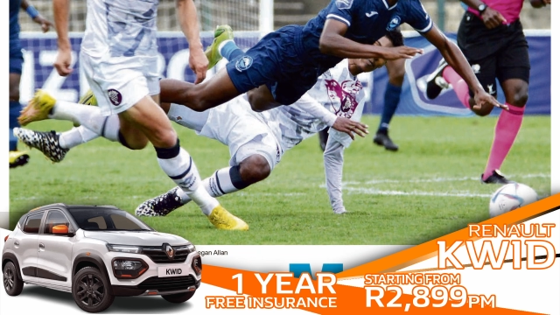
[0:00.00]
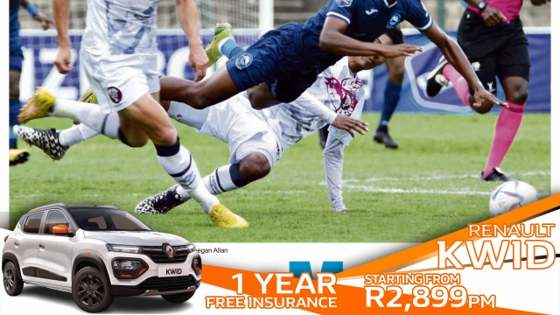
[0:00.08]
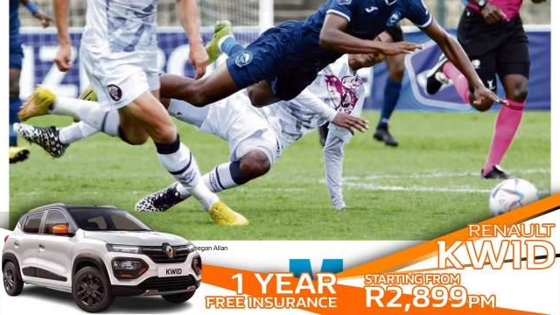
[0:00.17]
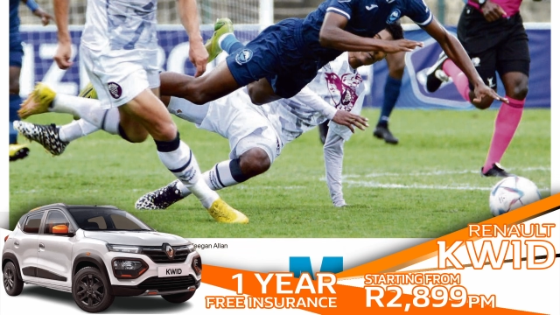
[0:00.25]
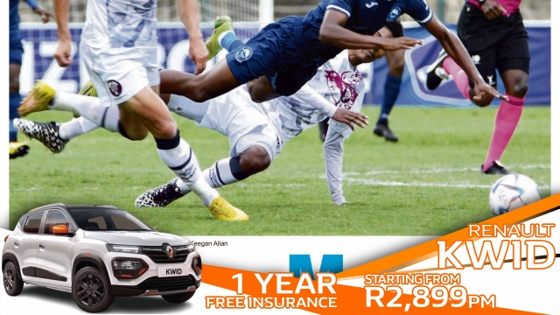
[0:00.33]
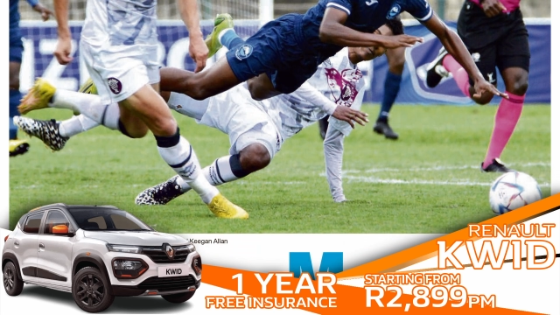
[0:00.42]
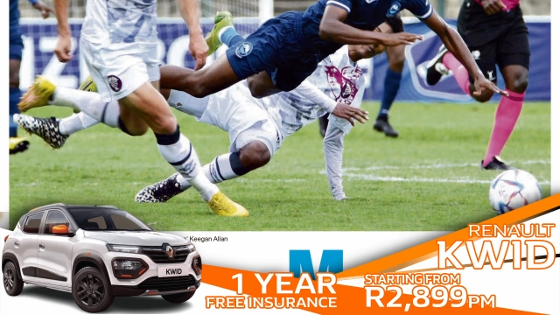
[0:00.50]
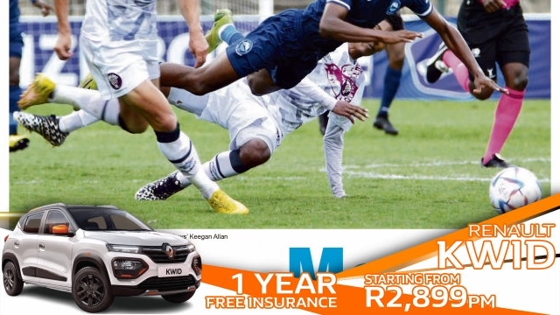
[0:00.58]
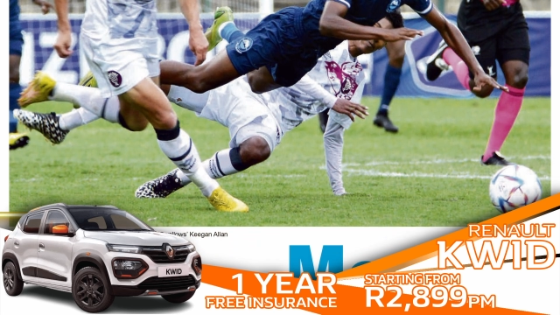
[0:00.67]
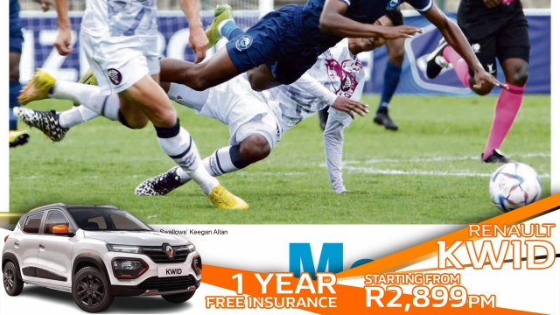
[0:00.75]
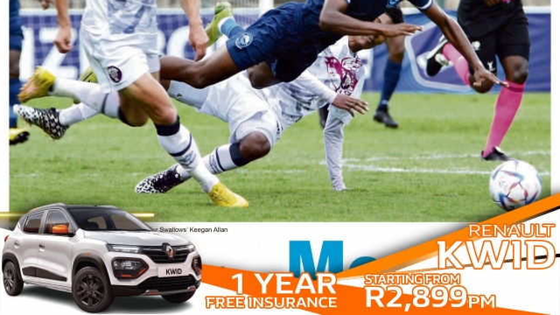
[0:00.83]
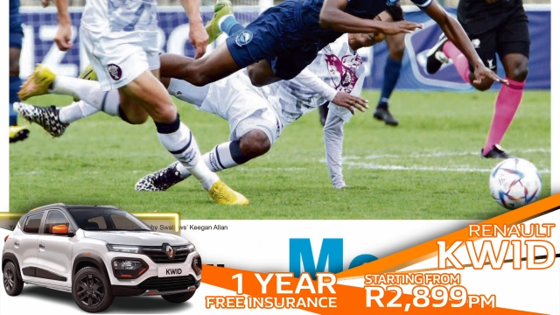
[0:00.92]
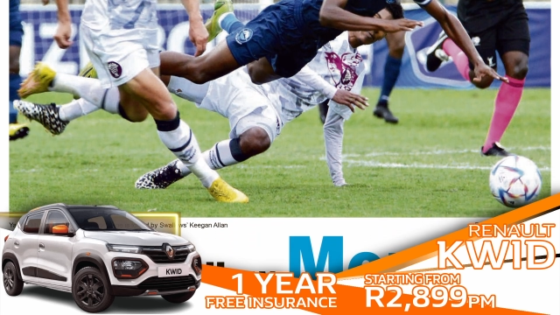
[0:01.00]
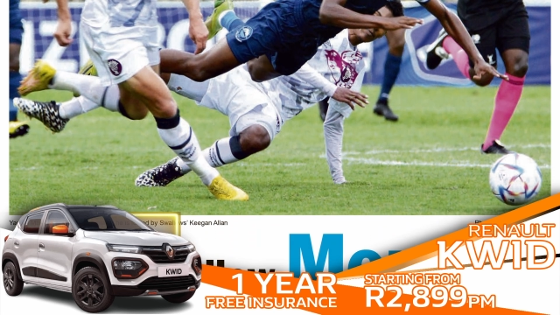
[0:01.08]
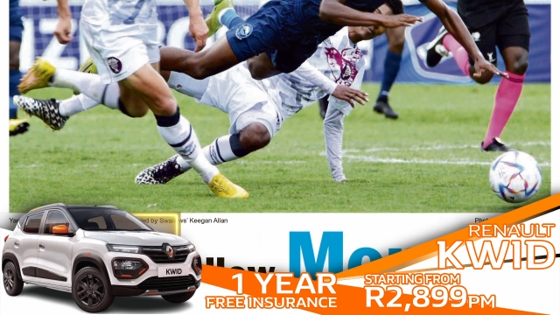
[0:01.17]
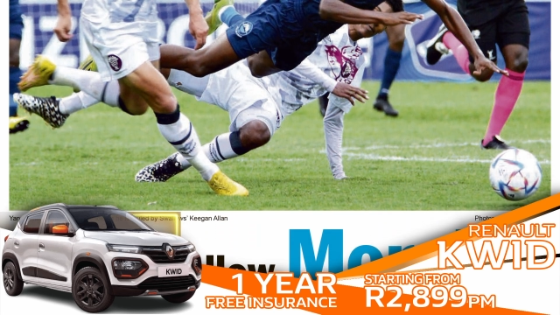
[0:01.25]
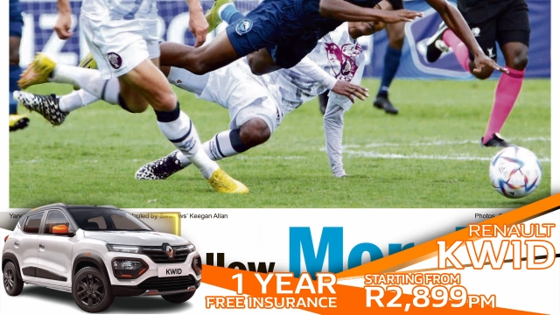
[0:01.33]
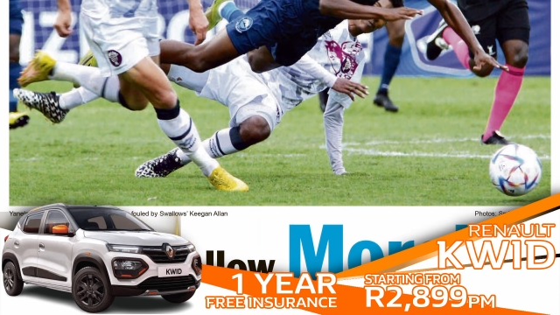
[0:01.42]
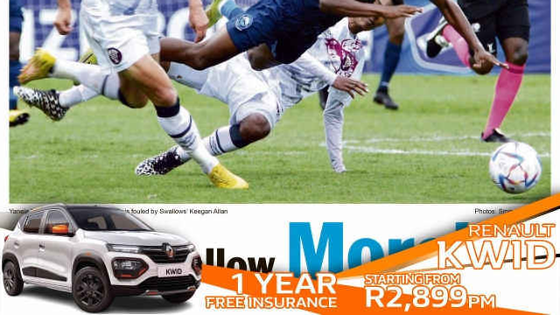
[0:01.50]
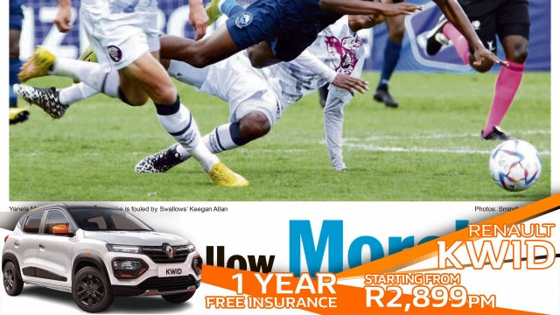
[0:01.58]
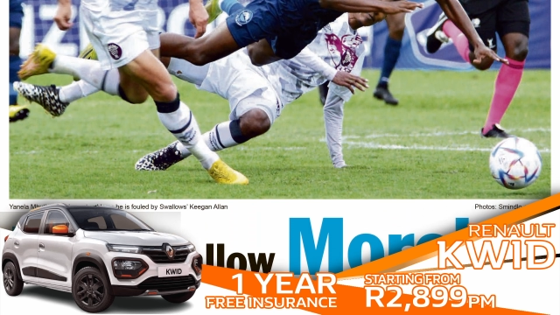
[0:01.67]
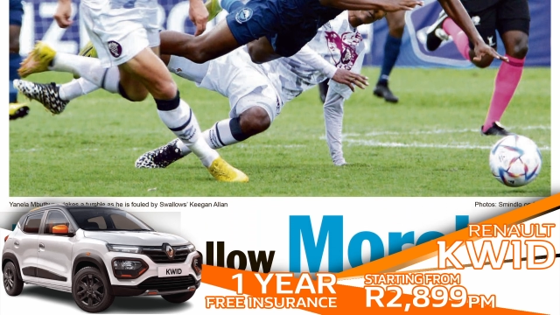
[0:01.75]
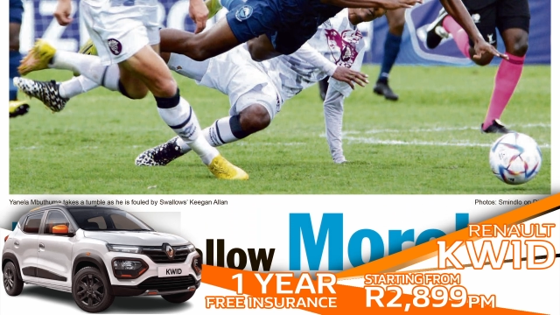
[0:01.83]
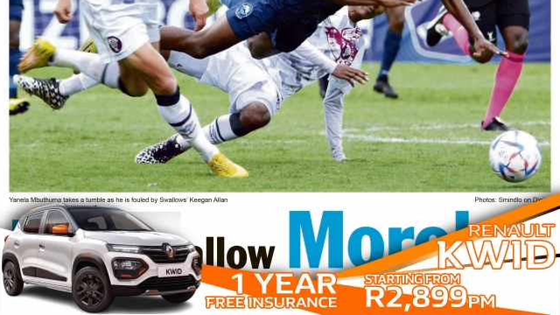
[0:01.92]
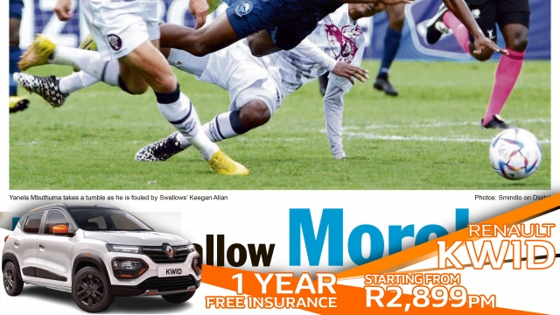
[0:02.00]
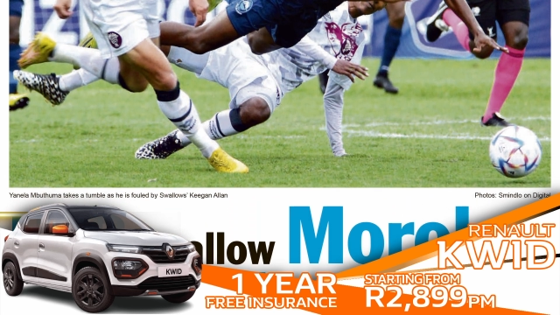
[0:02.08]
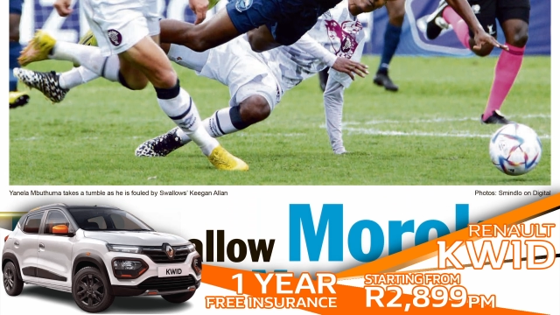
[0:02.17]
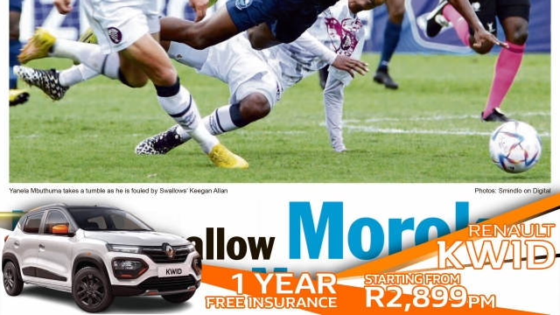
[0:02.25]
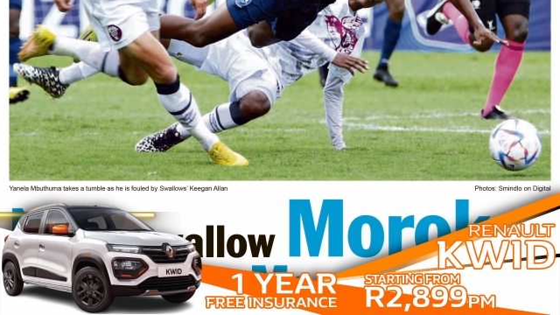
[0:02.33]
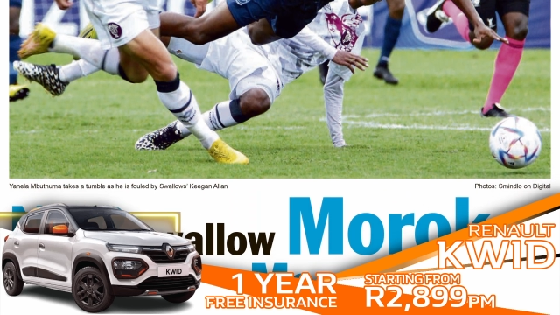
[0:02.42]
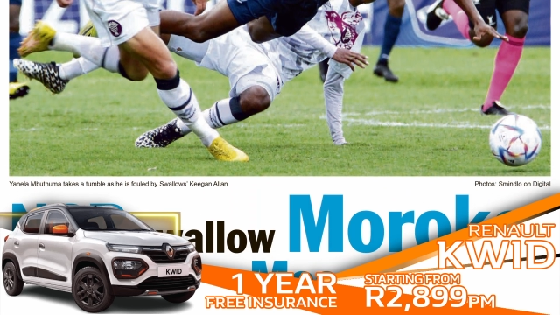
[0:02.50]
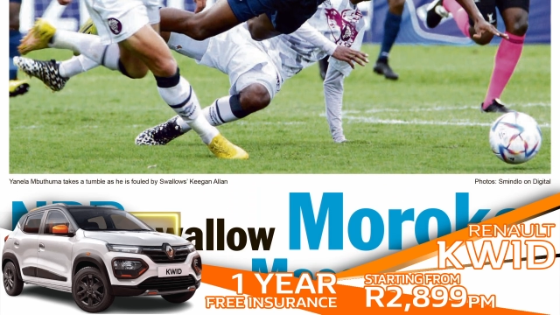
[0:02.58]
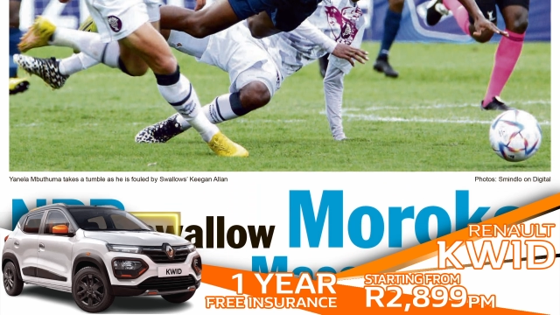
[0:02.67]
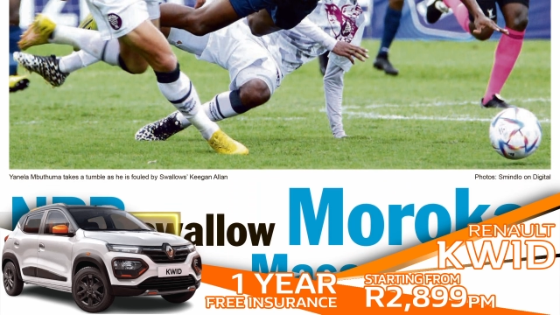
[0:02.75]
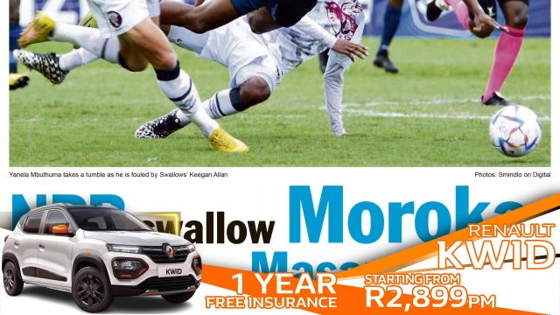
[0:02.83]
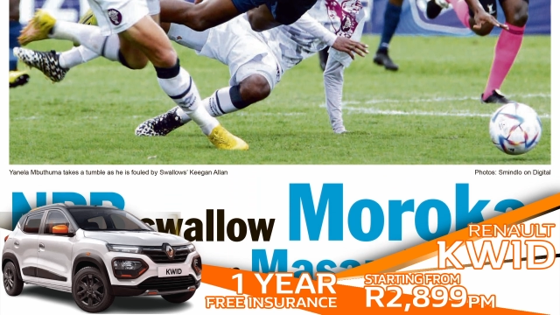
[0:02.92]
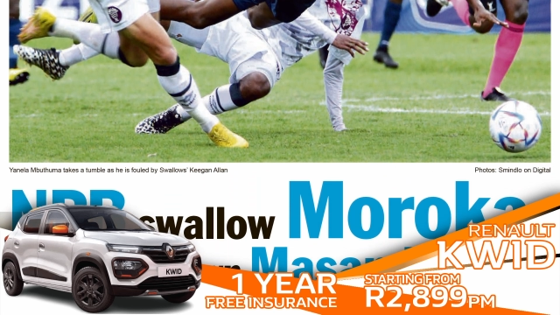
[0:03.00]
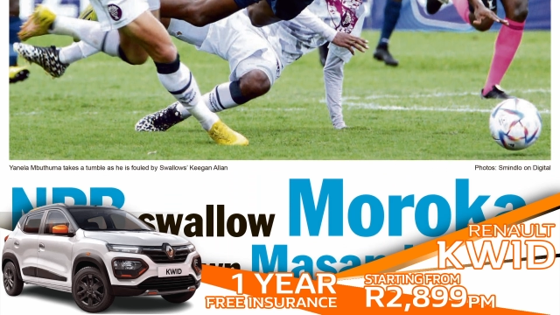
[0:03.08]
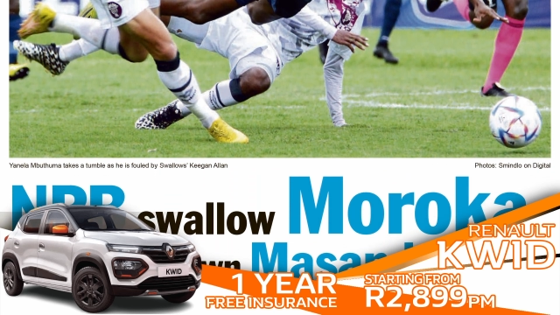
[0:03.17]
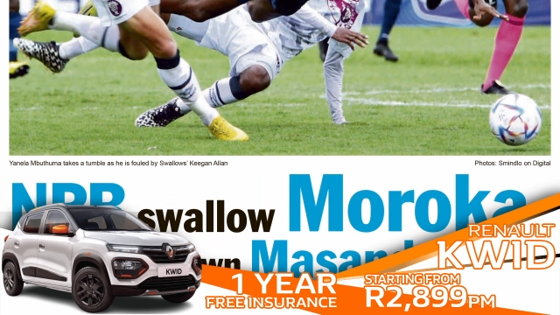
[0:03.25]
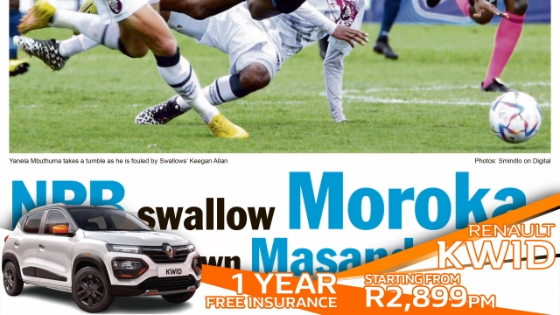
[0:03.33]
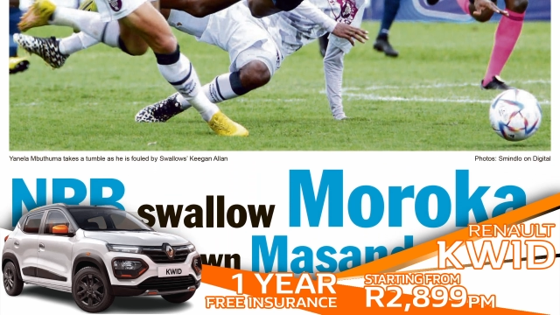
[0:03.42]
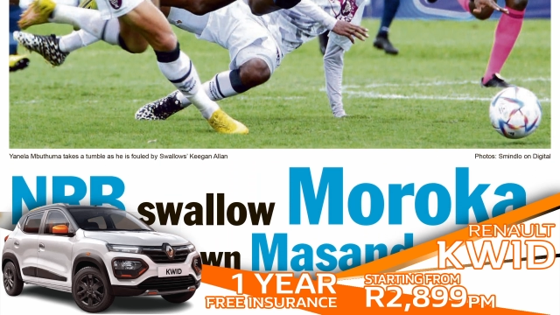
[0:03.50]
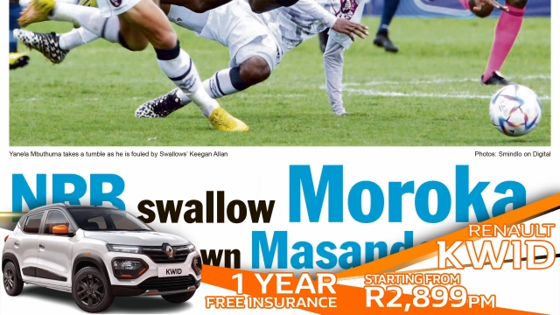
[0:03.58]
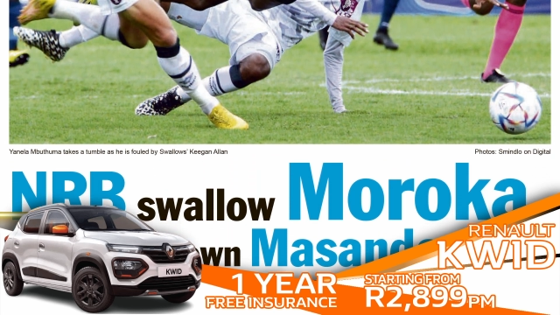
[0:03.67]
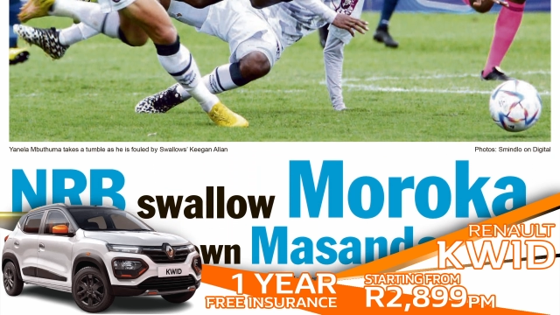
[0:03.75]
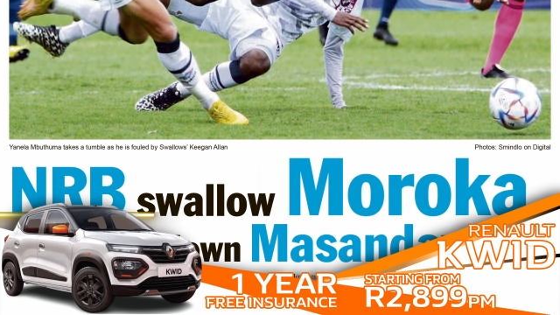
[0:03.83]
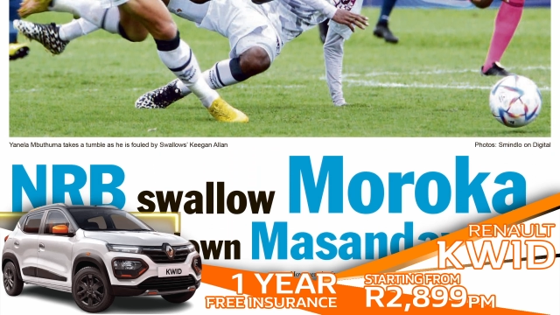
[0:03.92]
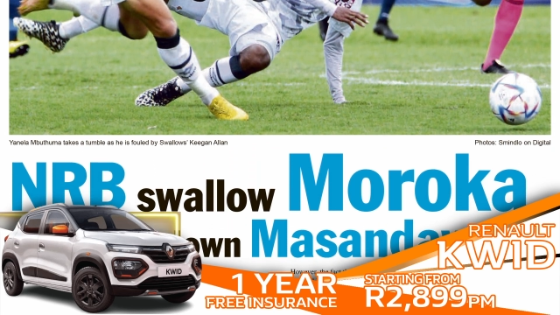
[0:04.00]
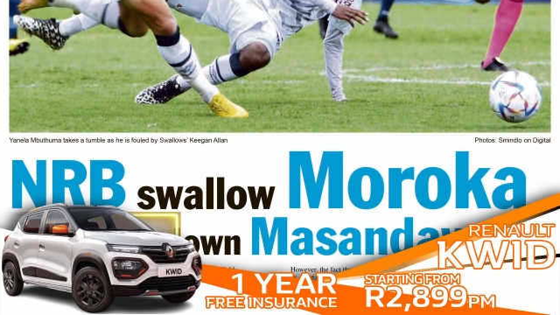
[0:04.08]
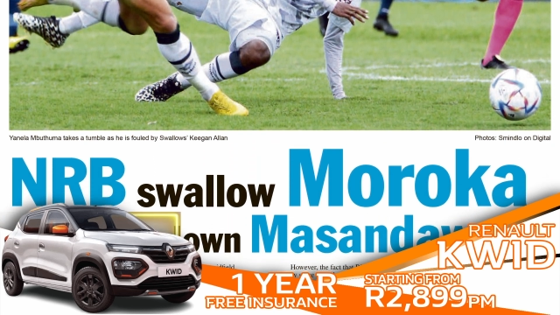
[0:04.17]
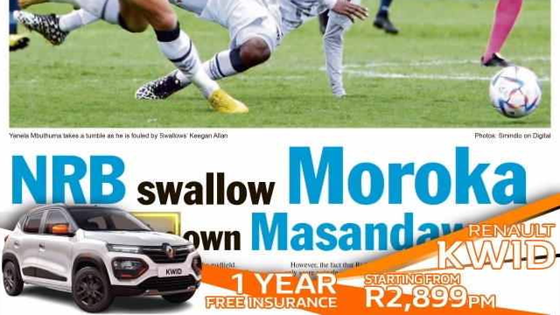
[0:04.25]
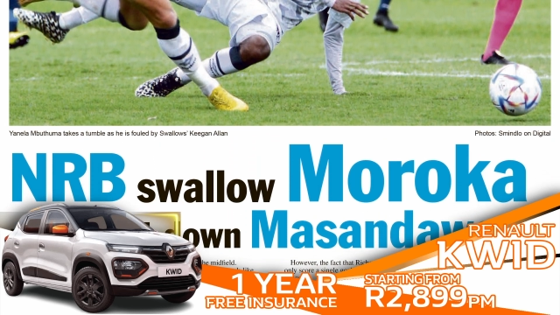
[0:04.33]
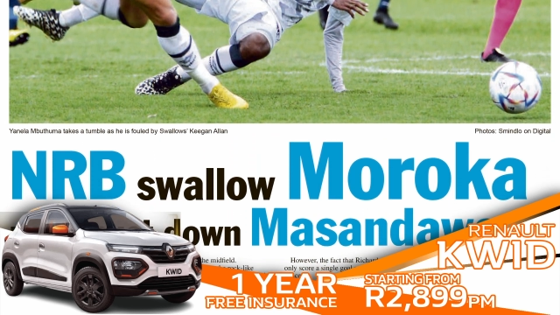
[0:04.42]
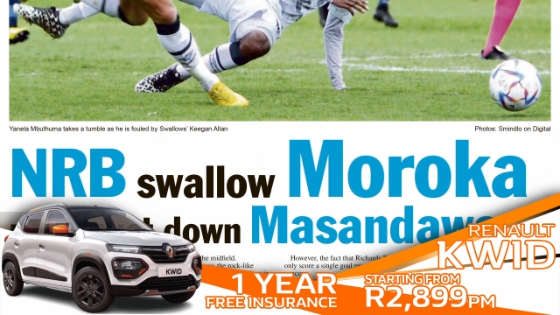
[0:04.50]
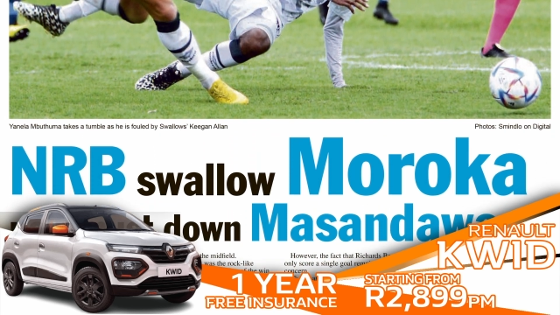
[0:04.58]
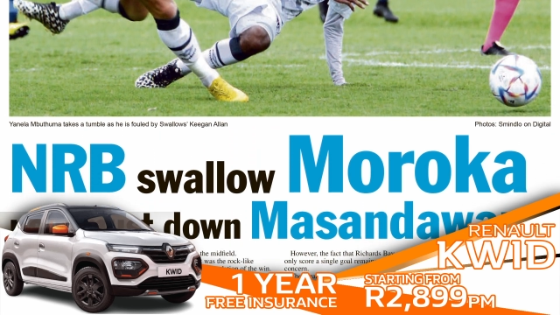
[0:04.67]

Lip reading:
No face is visible, so there are no lips to read.